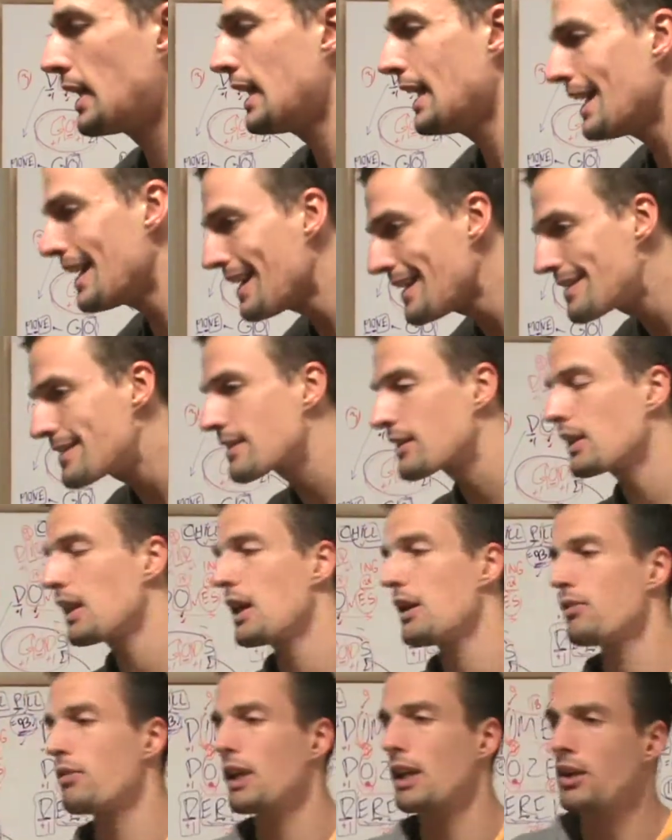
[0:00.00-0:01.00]
kids
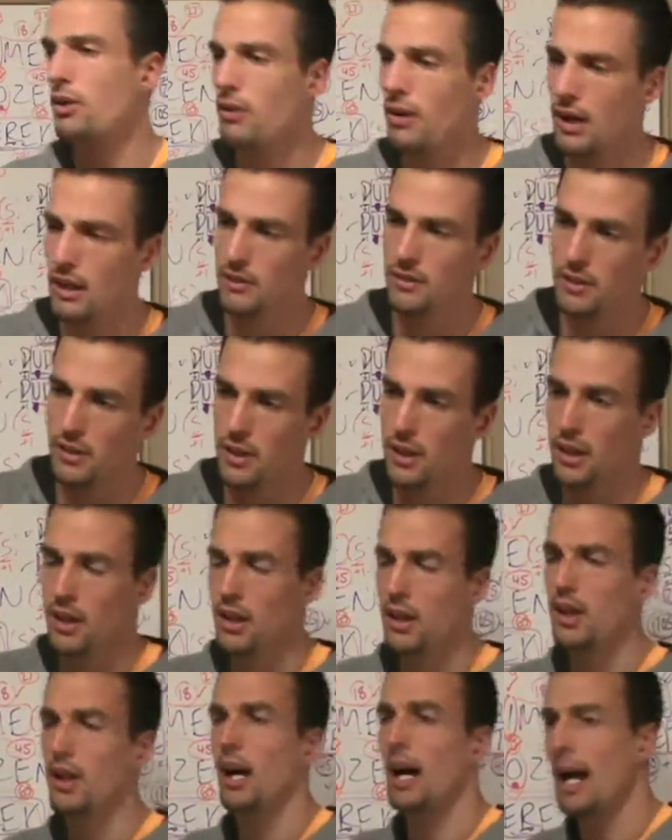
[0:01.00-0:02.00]
love like crazy,
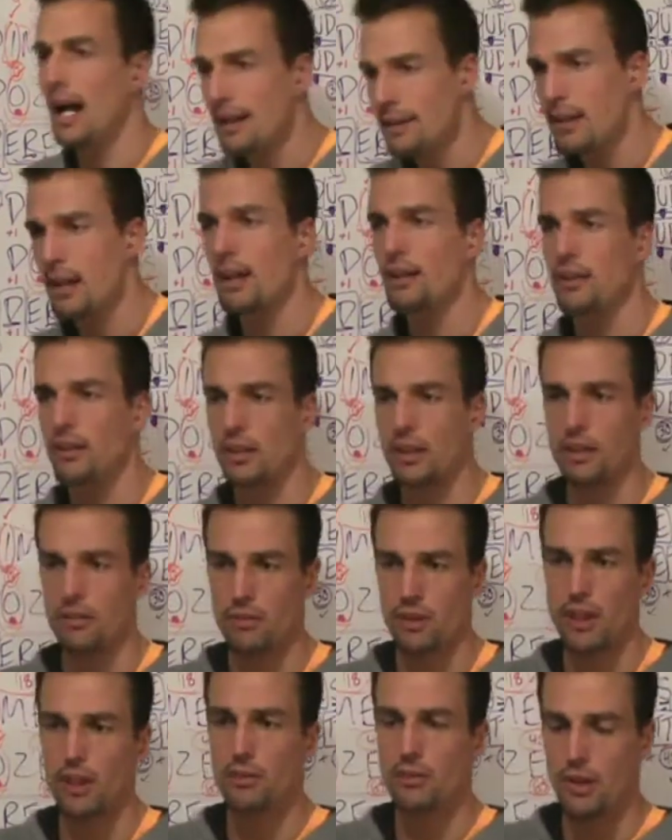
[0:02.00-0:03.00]
I tend to love
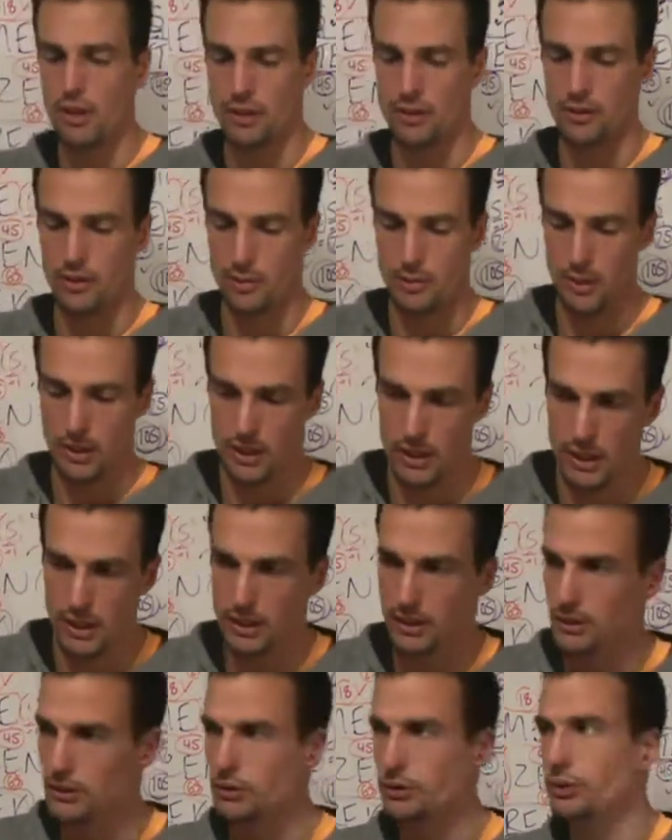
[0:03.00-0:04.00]
like crazy
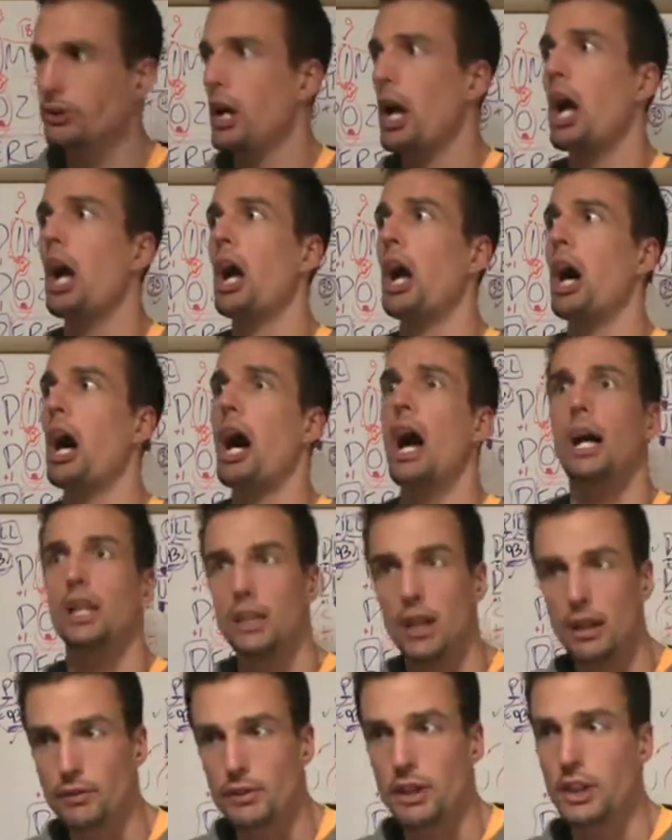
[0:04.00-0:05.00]
because I
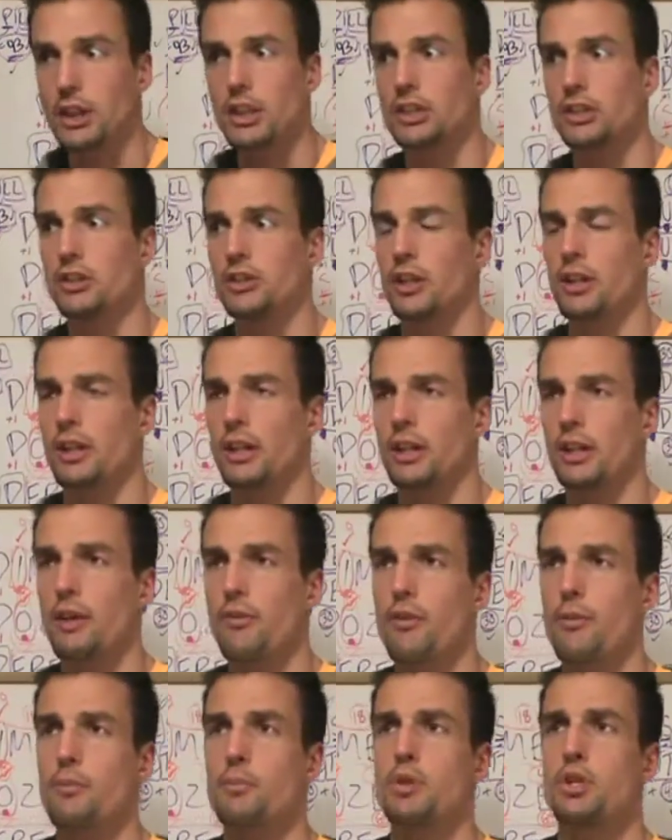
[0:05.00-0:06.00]
love kids and I
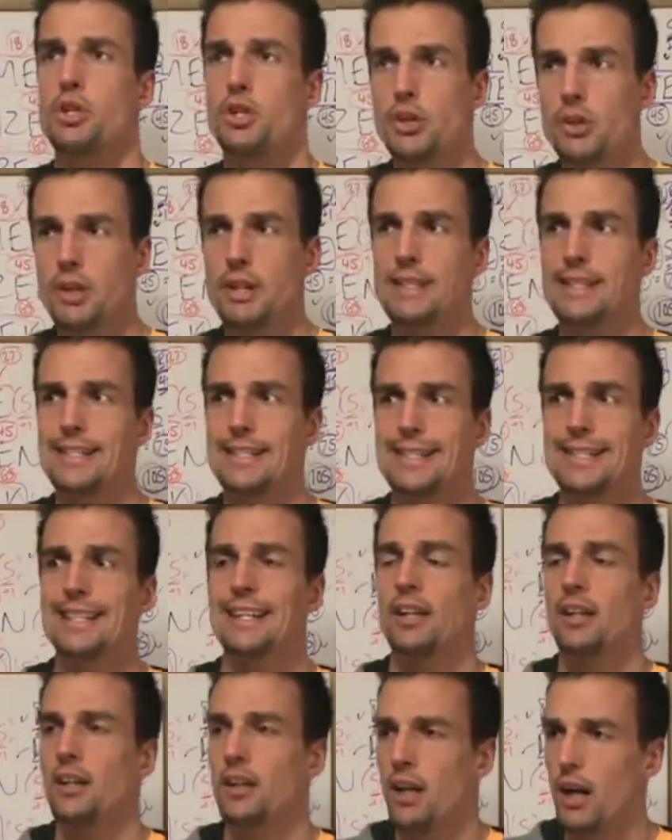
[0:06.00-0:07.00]
love the purity
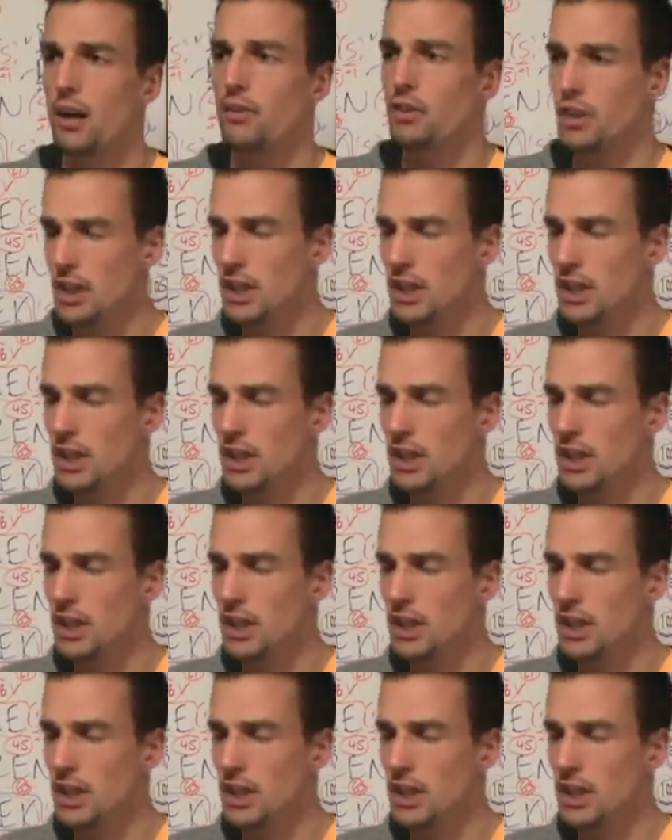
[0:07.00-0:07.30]
of